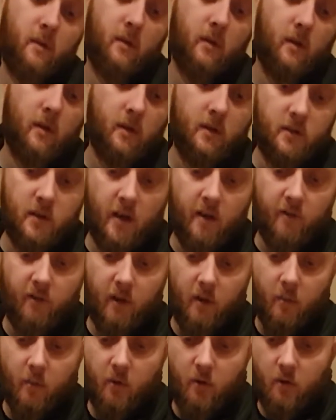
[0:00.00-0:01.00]
It's
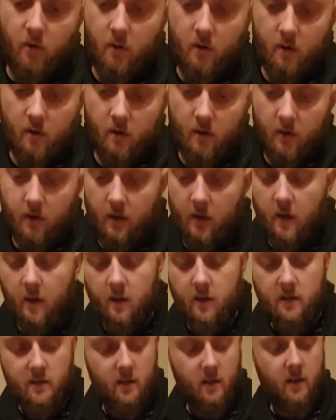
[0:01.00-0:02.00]
definitely important. You need
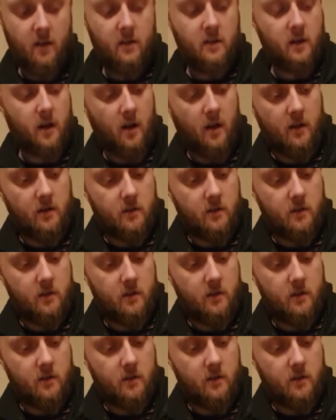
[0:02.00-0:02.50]
to see these cards.